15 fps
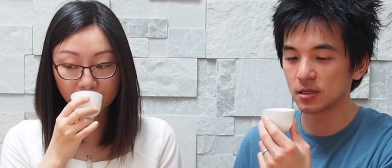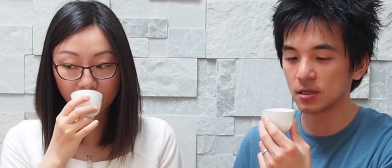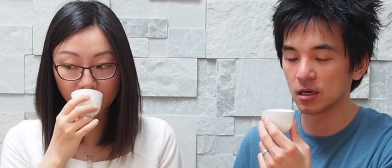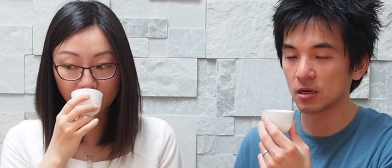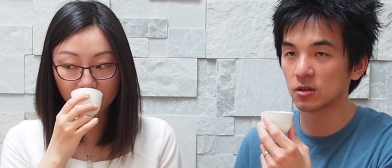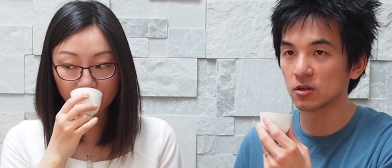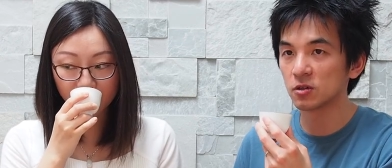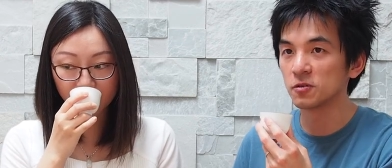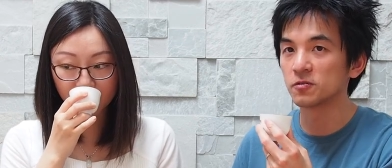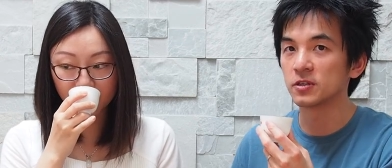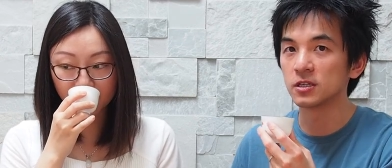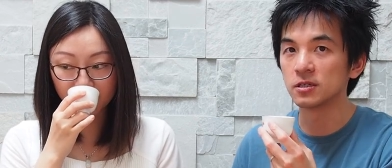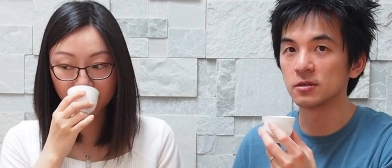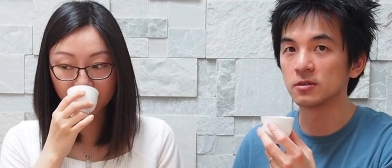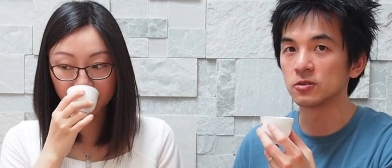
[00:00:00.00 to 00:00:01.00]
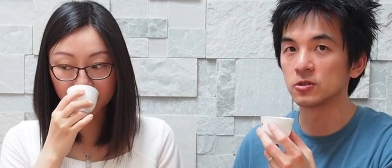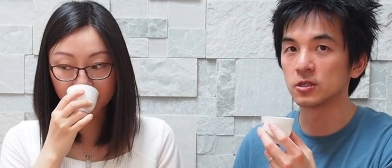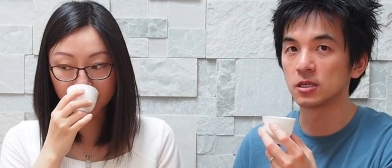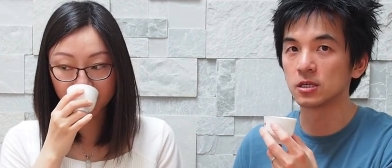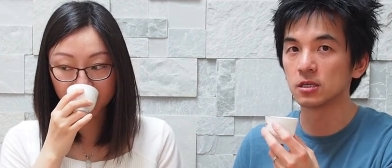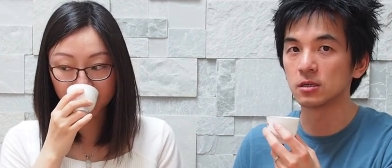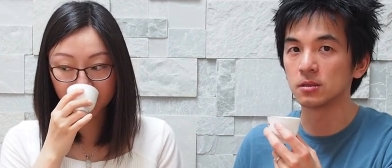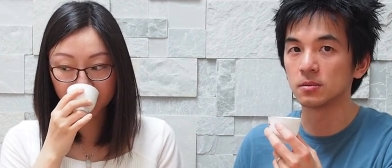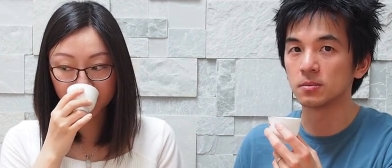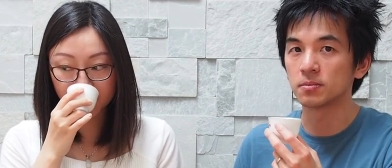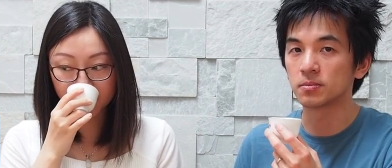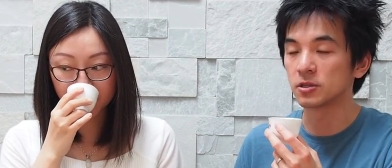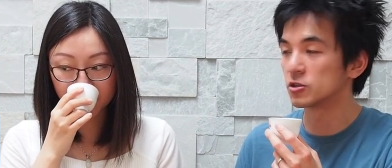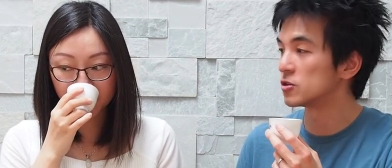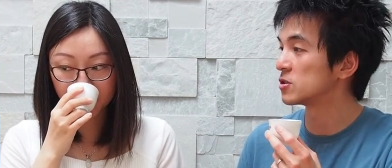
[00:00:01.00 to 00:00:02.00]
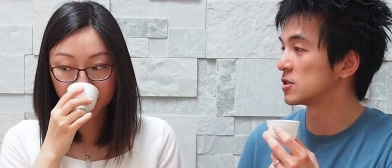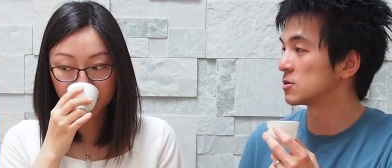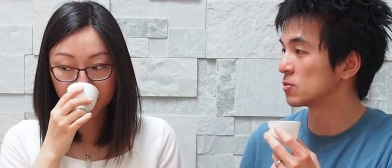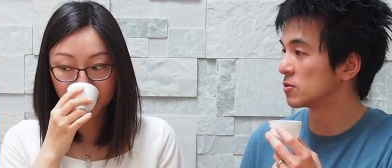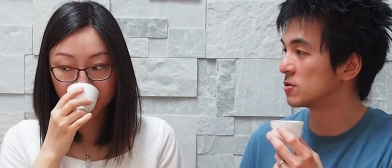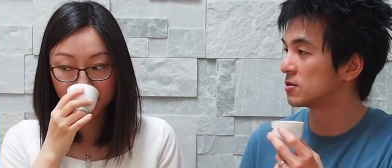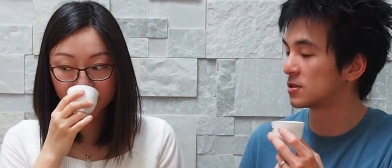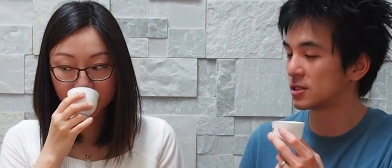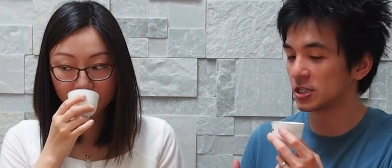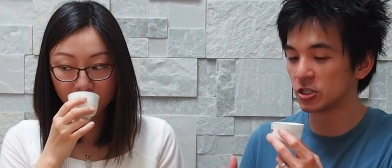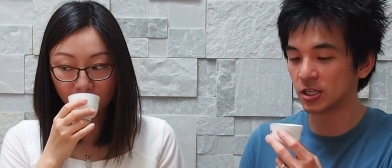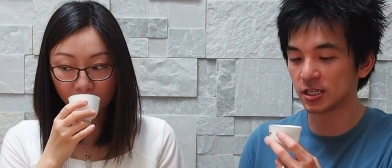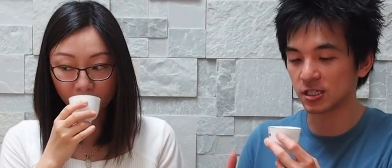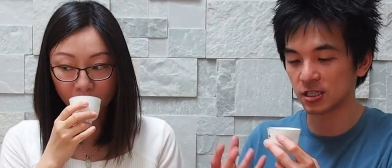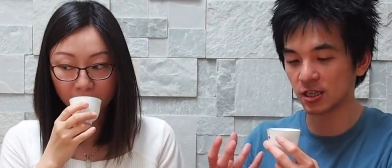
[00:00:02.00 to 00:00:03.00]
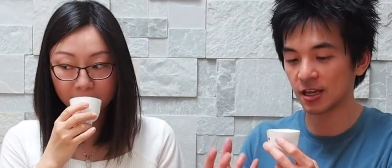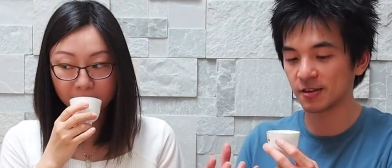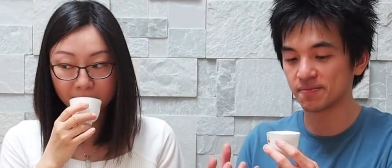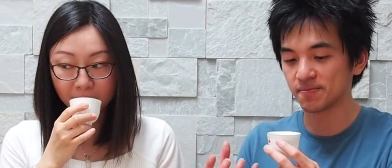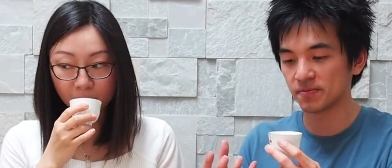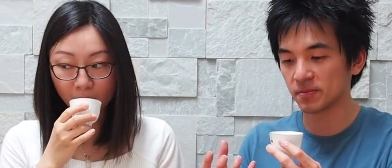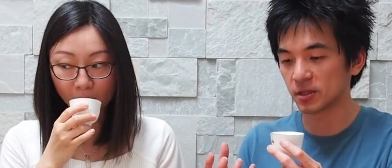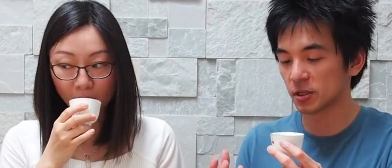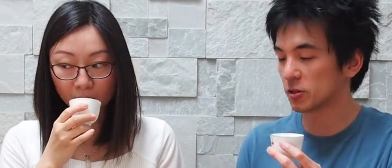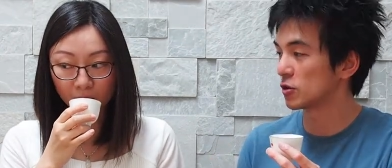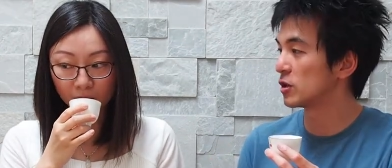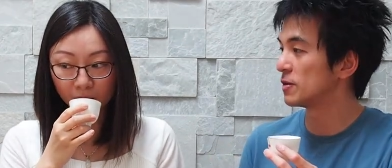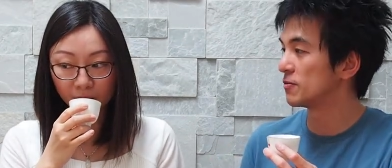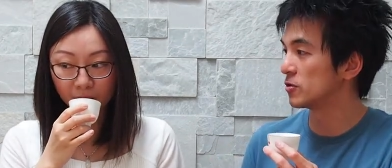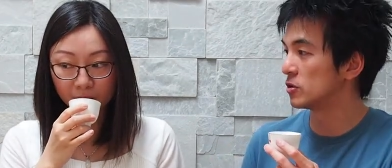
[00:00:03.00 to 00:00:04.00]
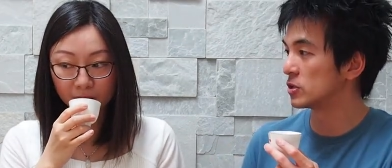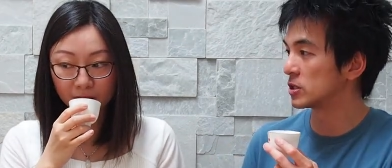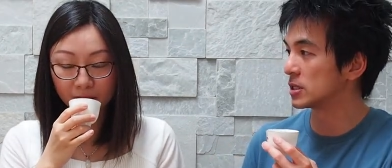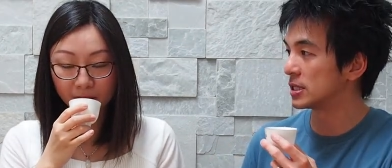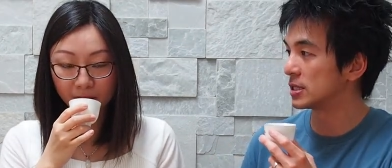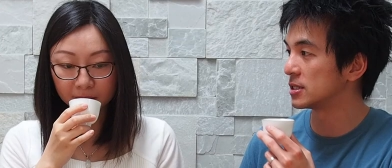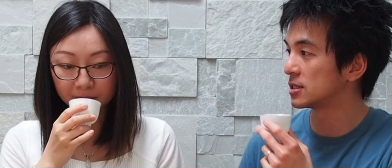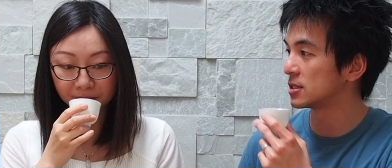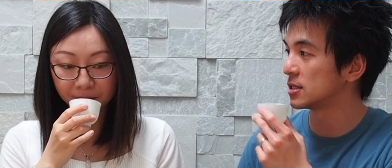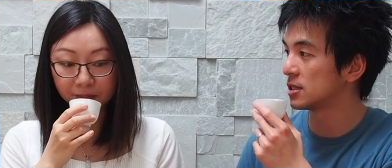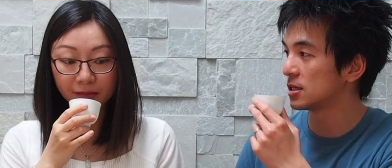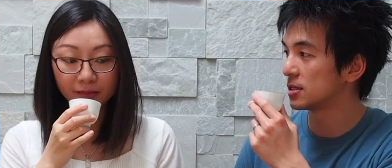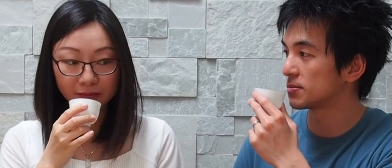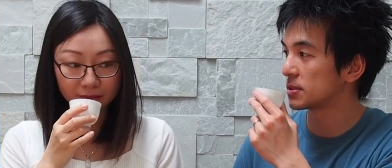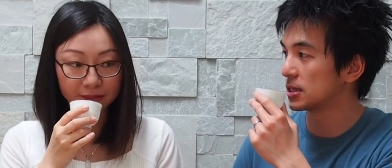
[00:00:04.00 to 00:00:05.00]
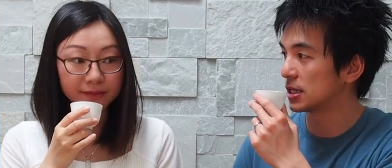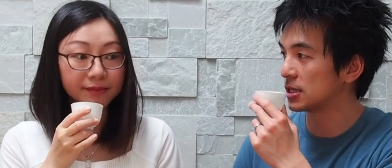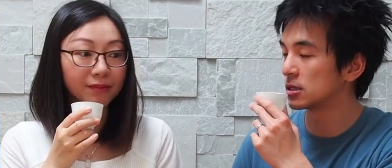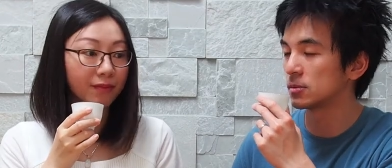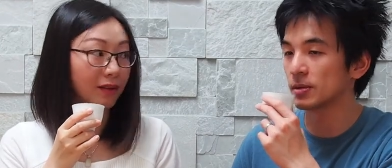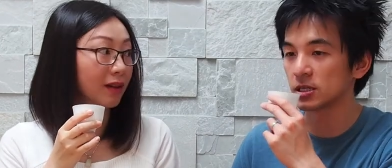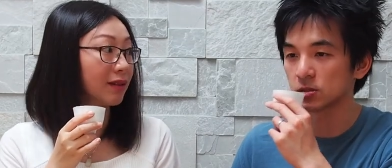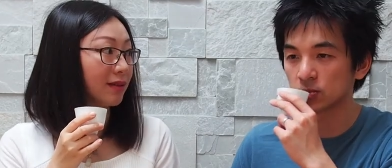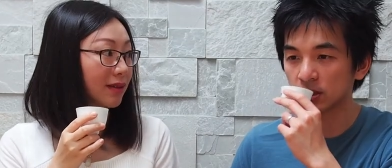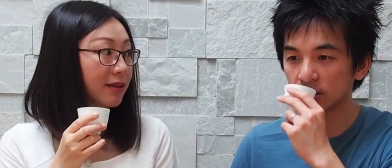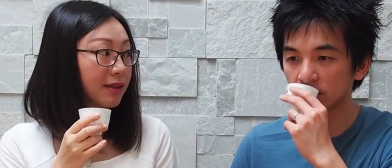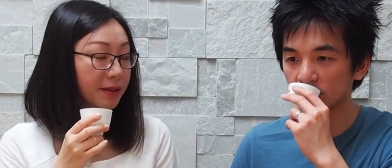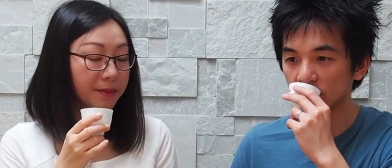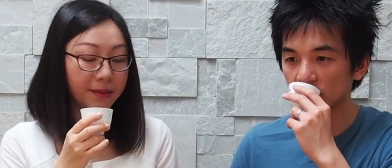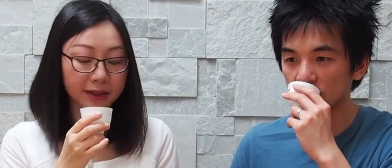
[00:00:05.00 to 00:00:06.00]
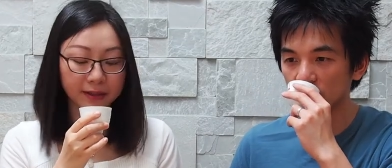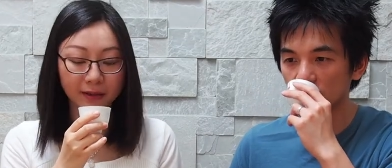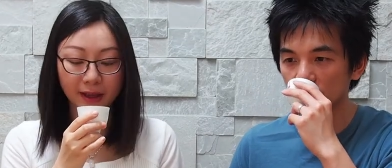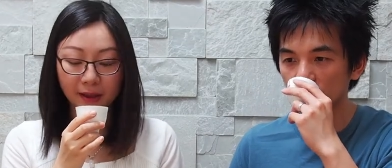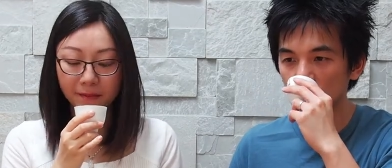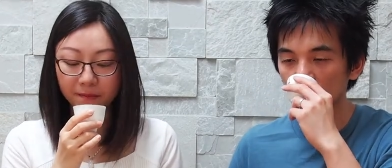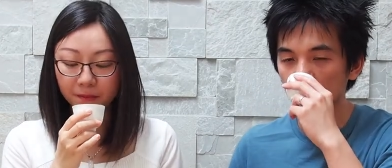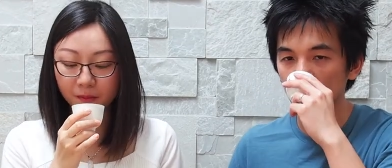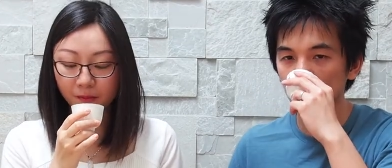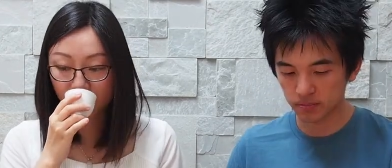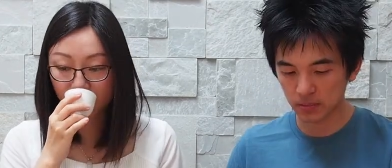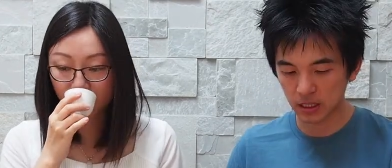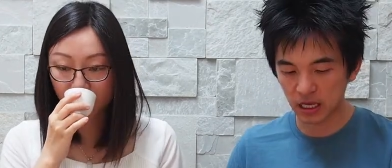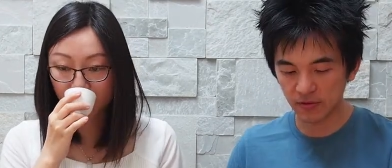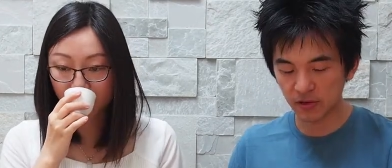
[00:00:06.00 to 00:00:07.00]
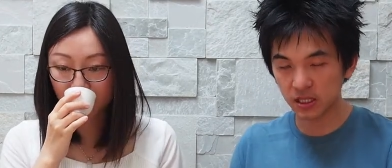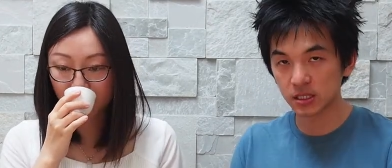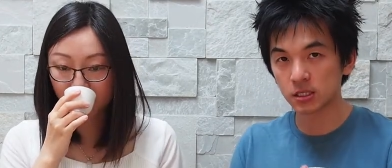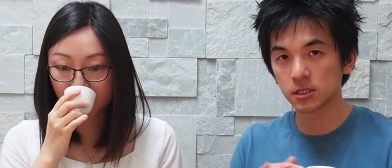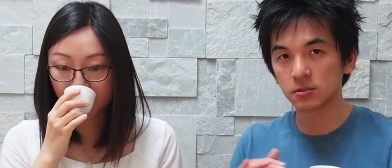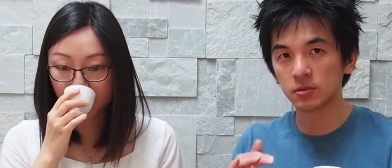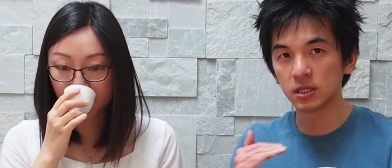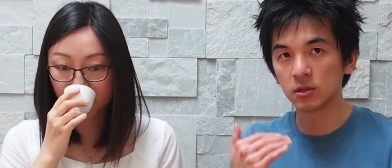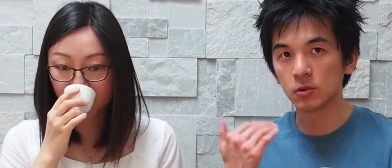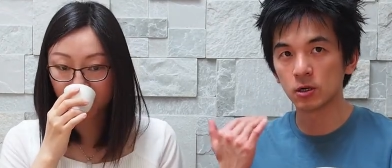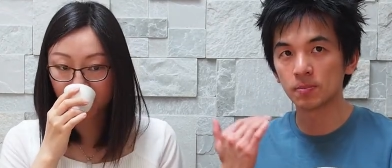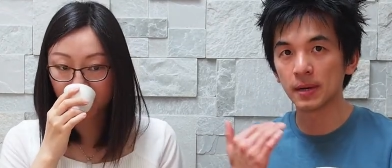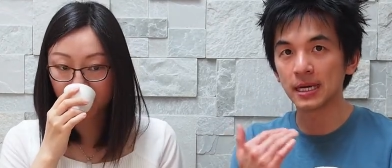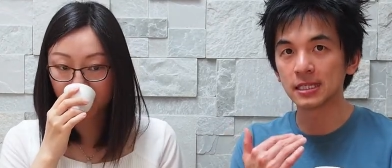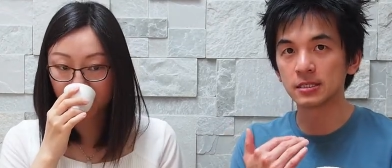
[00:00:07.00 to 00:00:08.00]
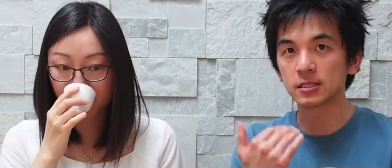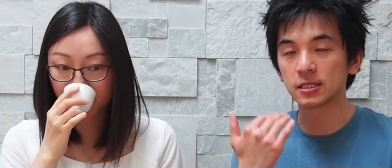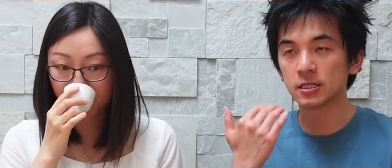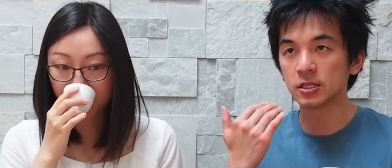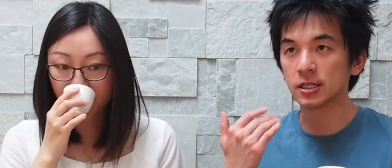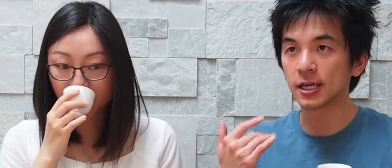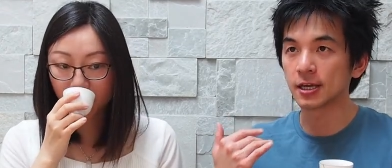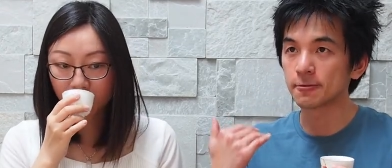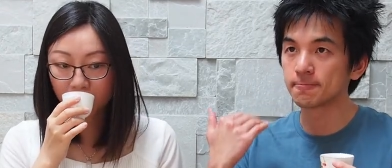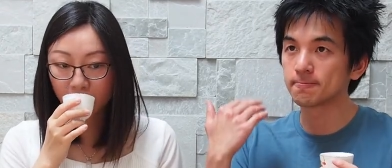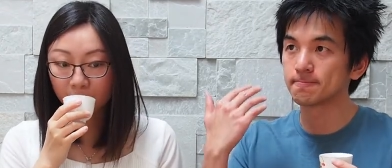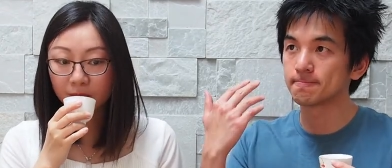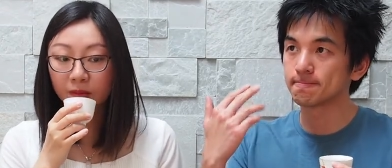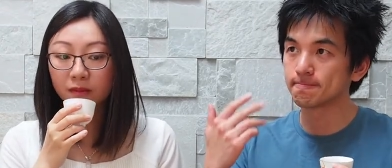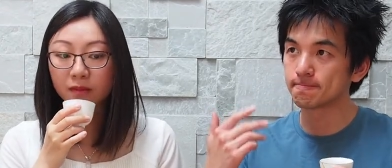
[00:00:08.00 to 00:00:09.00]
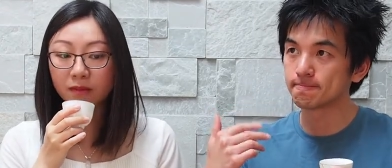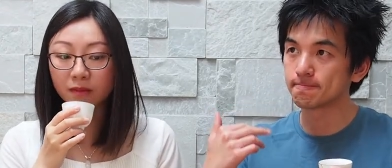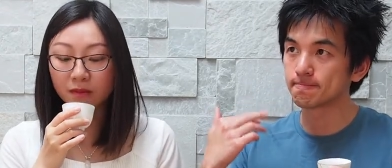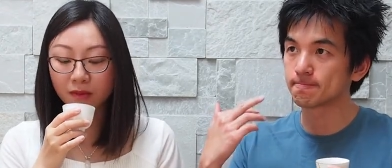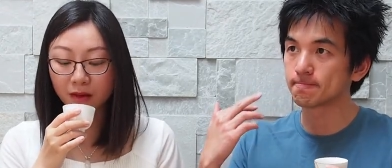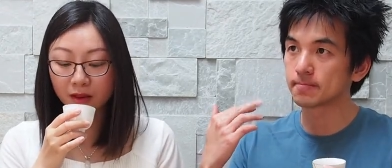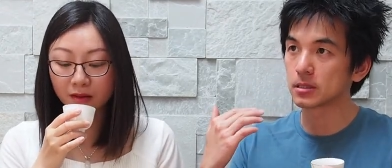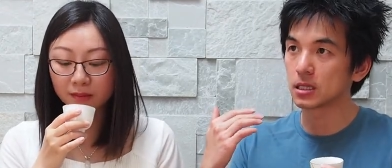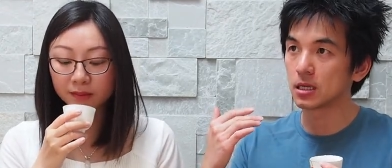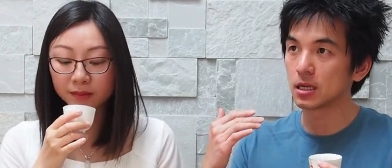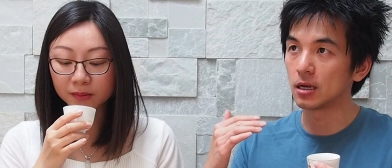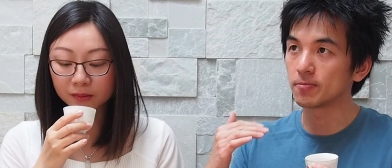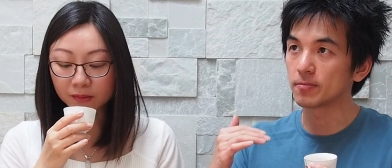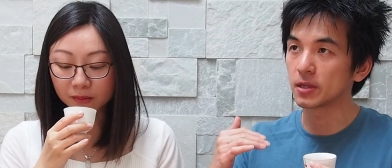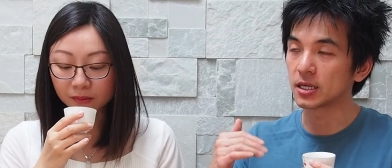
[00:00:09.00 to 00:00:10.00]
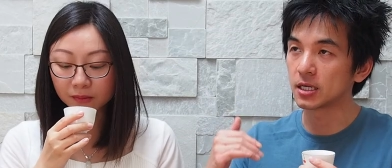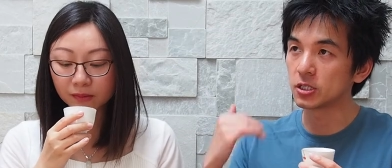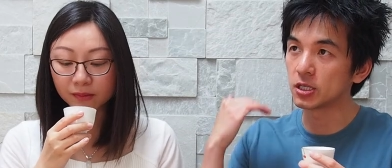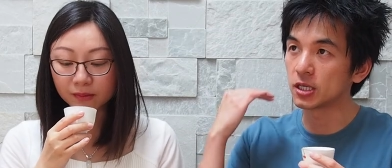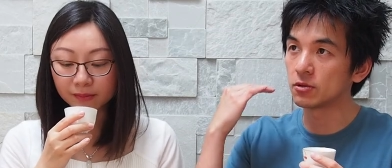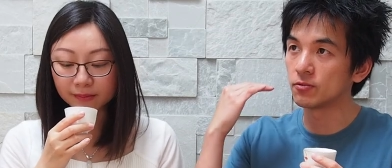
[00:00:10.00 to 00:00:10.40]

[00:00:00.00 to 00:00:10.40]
Speaker 1: a lot of those uh, producers would suggest that the third infusion is is the best one. It's the best, yeah. Everything's just really well balanced, and you get. I guess you can